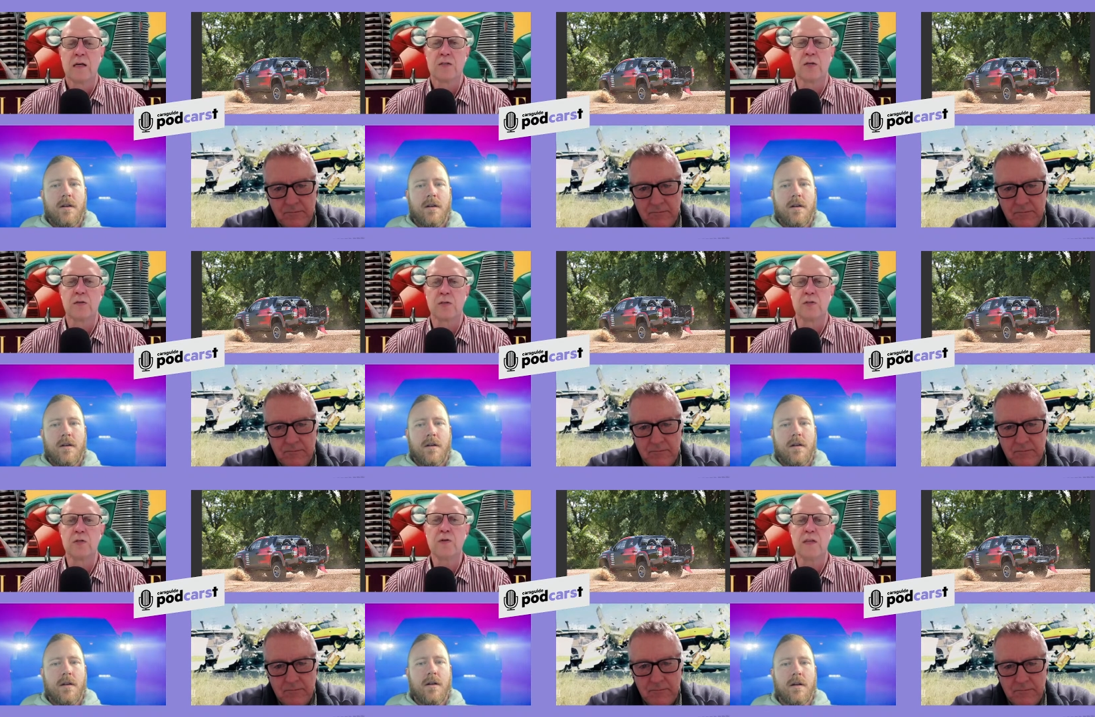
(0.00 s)
Speaker 1: To,
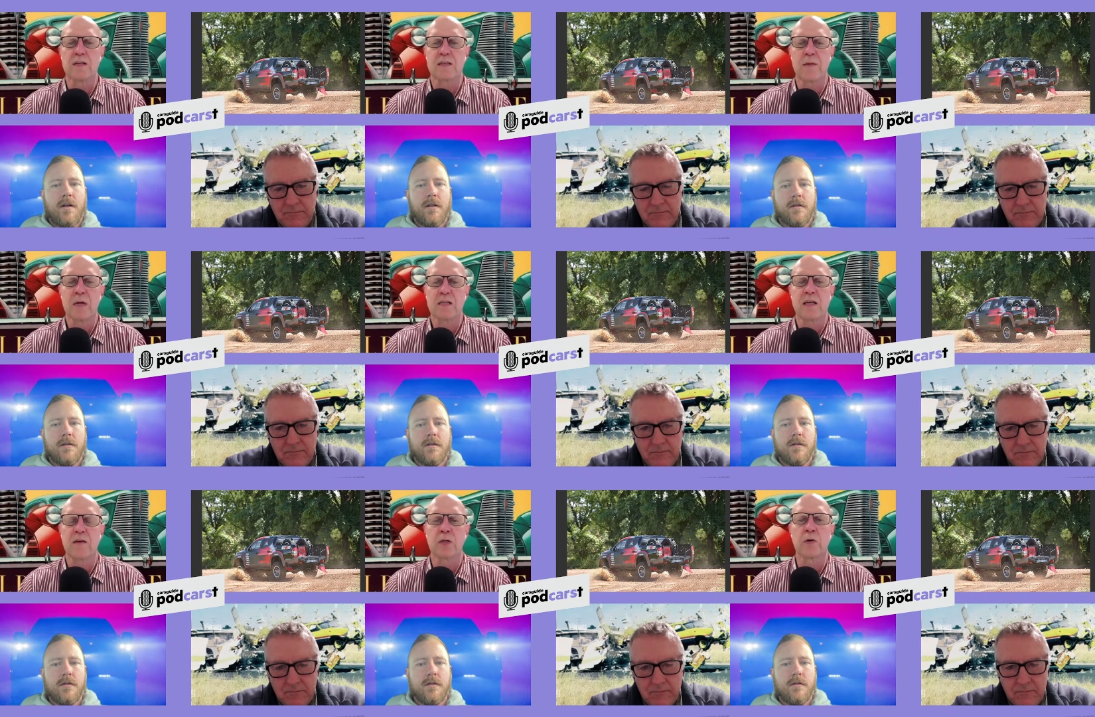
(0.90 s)
to do this, they
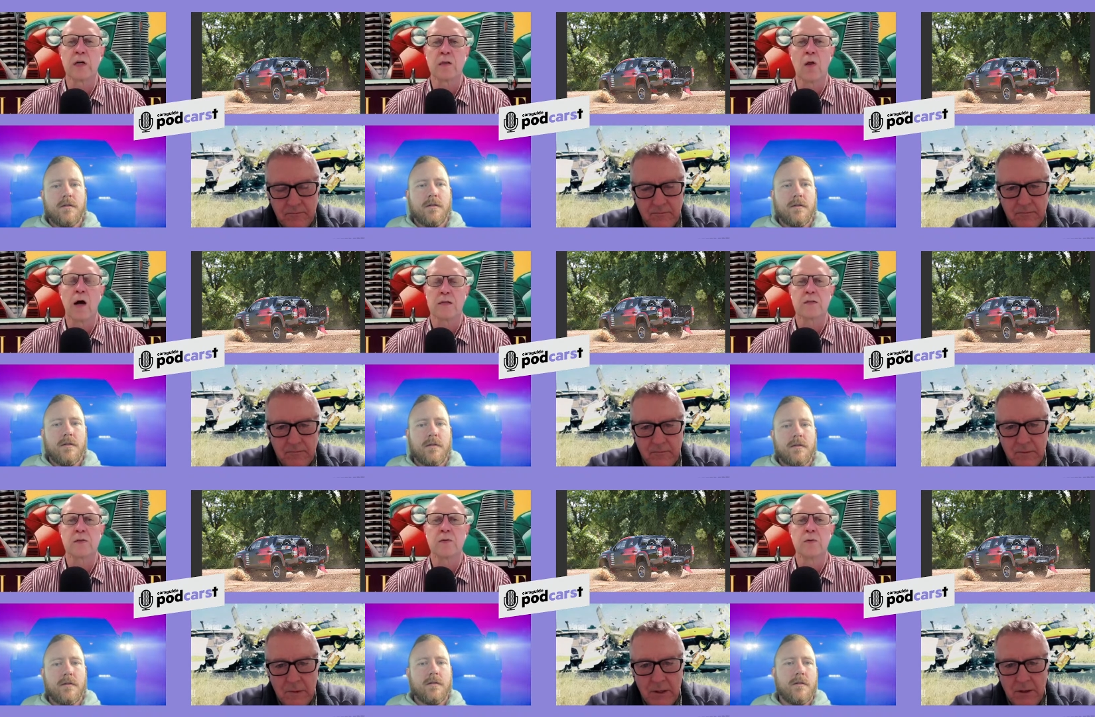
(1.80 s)
must have the green
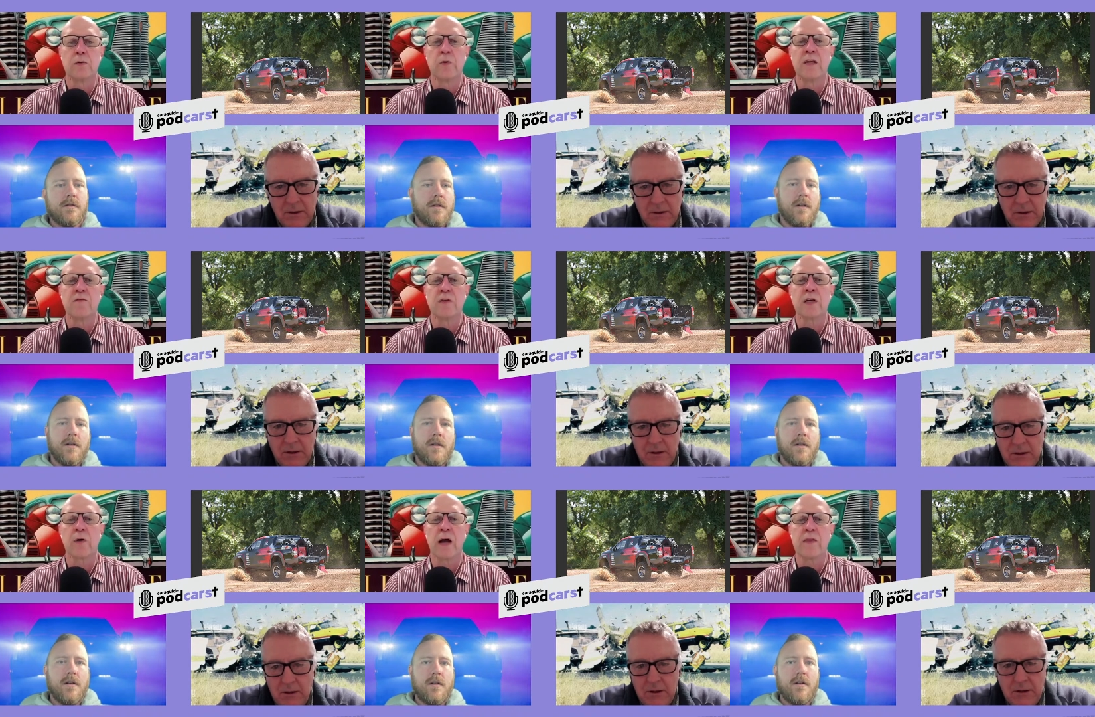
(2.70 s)
light to
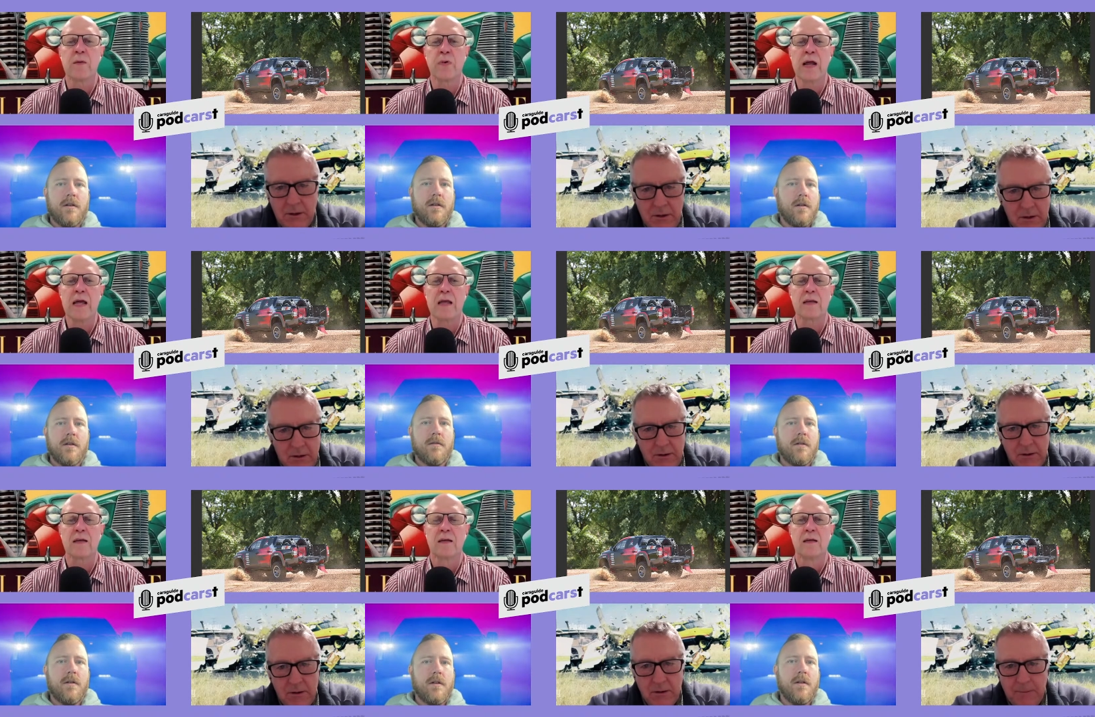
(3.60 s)
reinvigorate their brand.
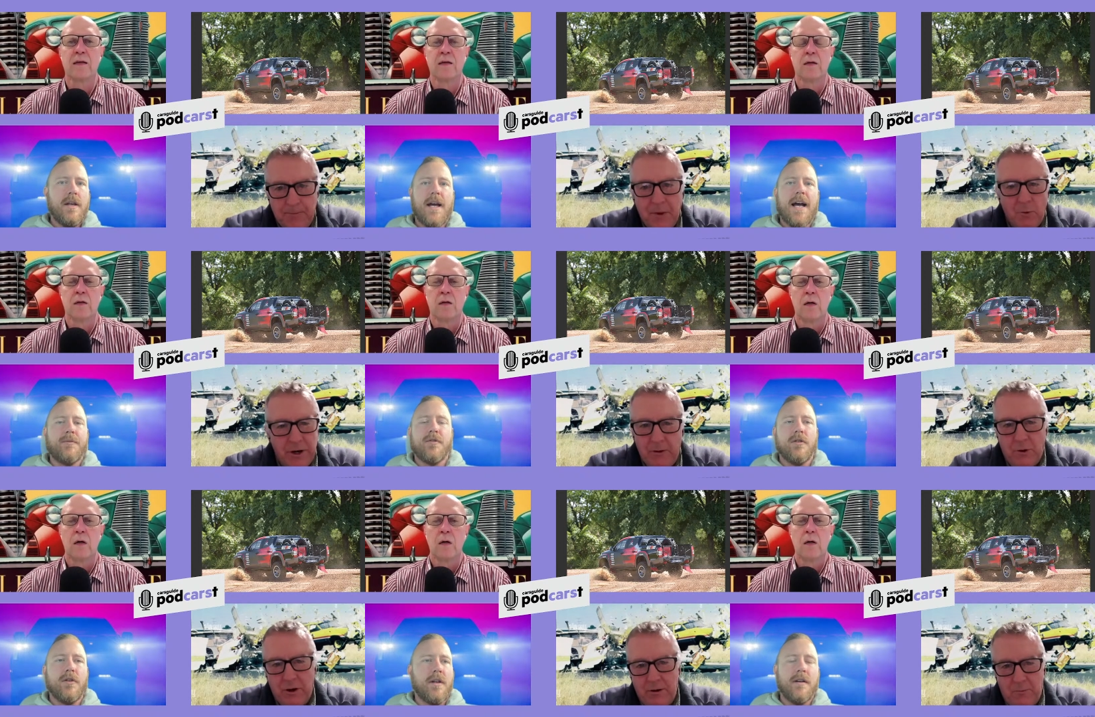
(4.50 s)
Yeah,
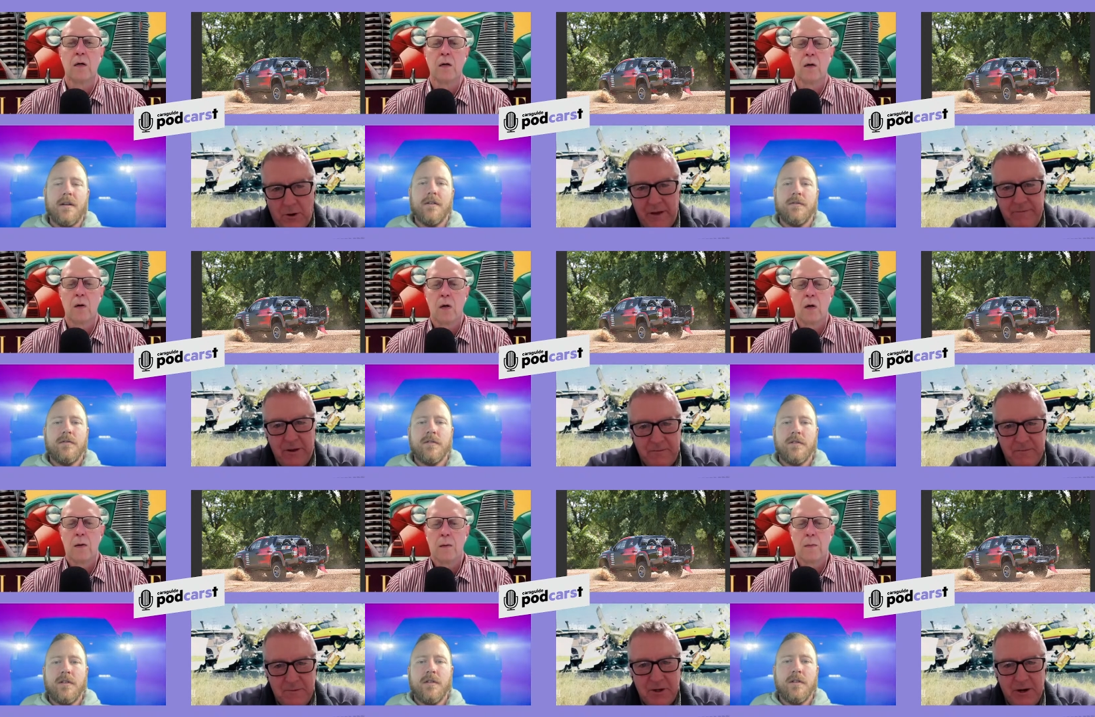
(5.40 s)
whatever,
Speaker 2: whatever.
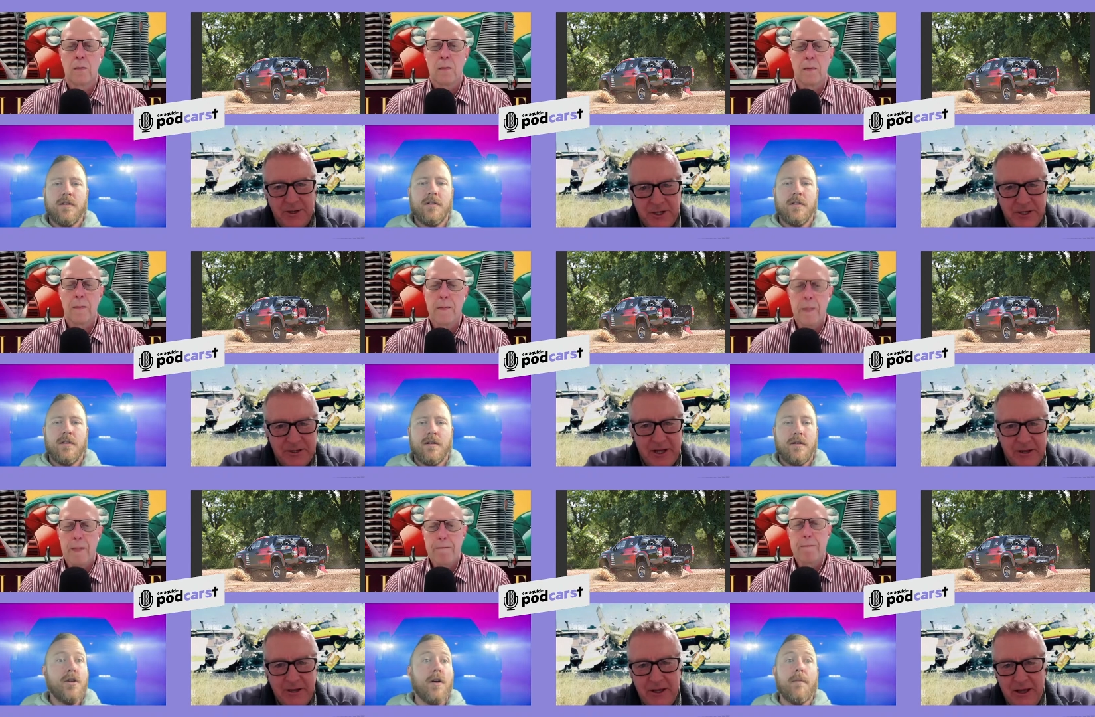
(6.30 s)
Sorry,
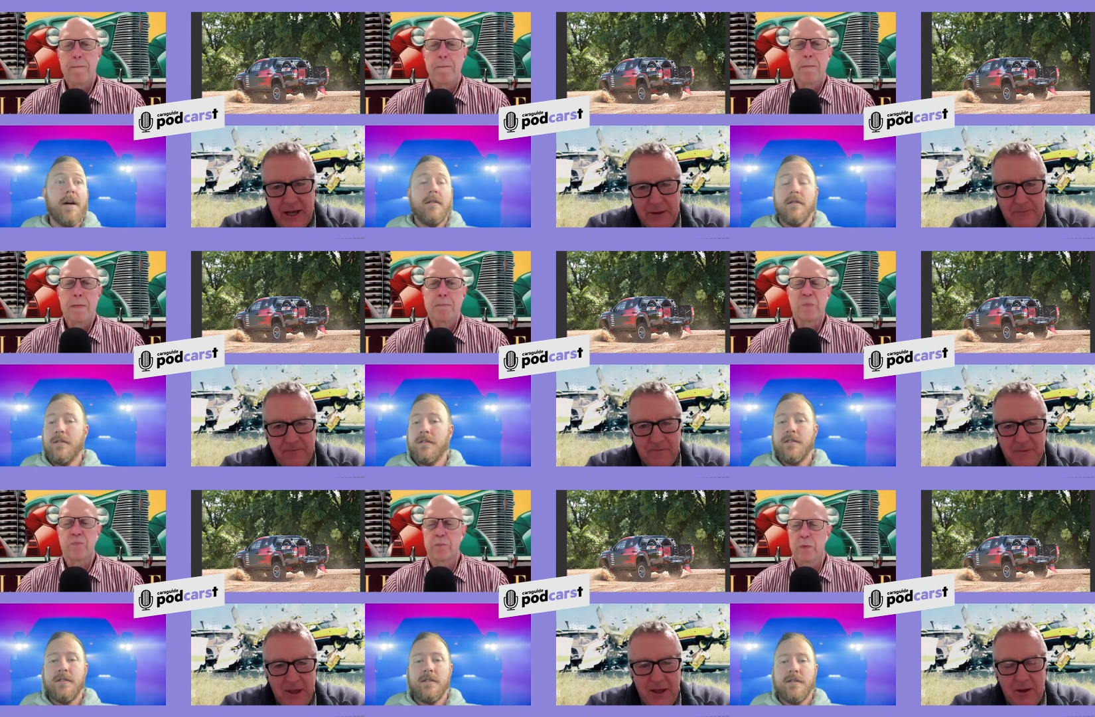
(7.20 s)
Chesto. Right, um,
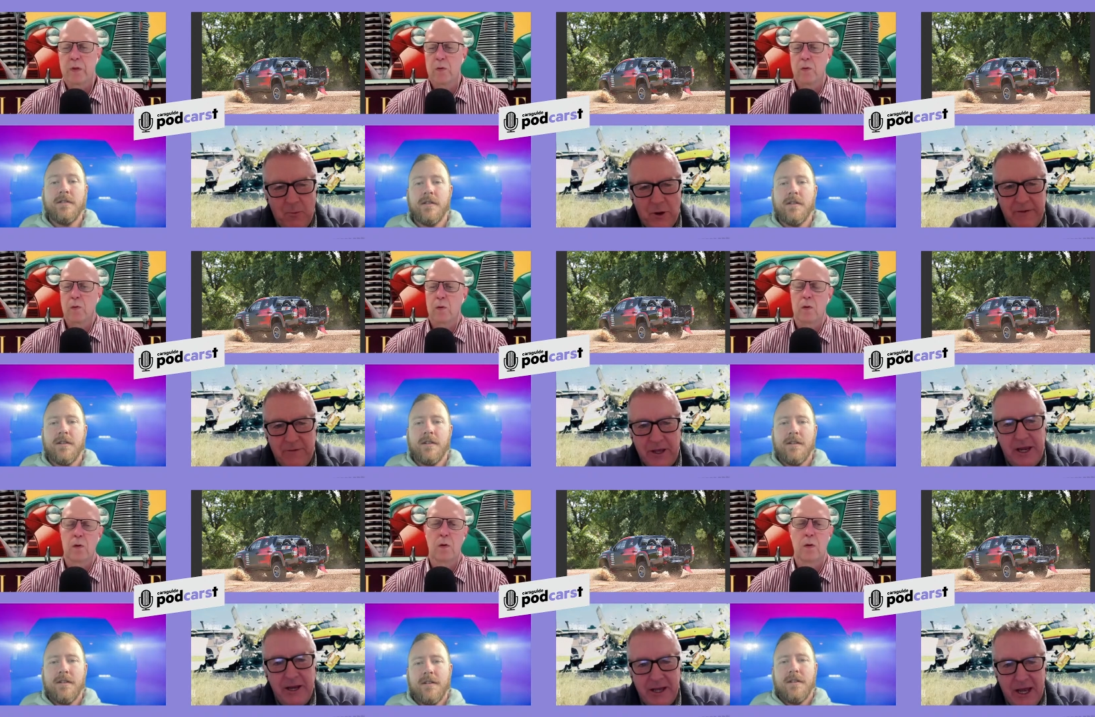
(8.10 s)
whatever
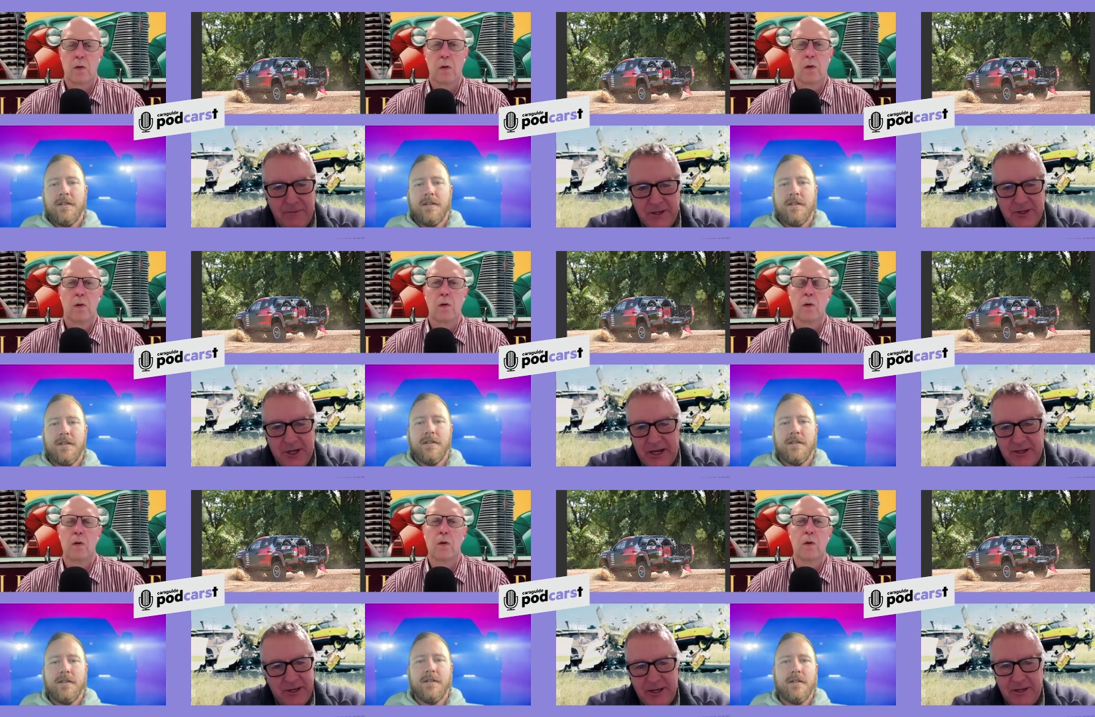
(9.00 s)
the end game is,
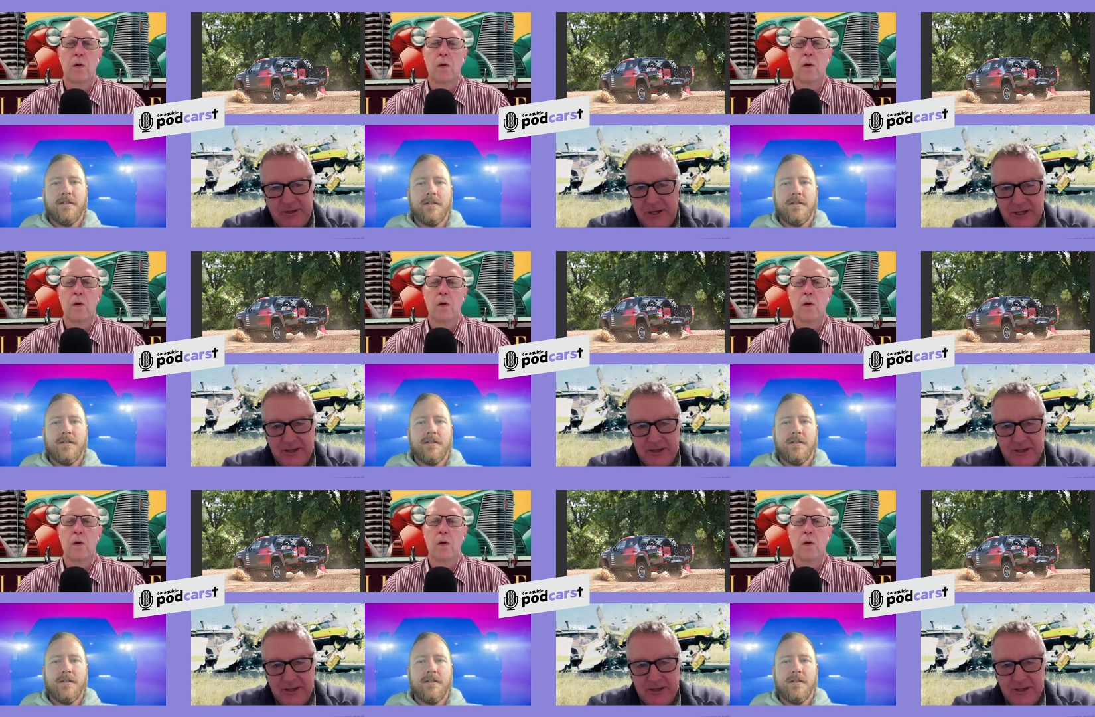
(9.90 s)
JC, it's an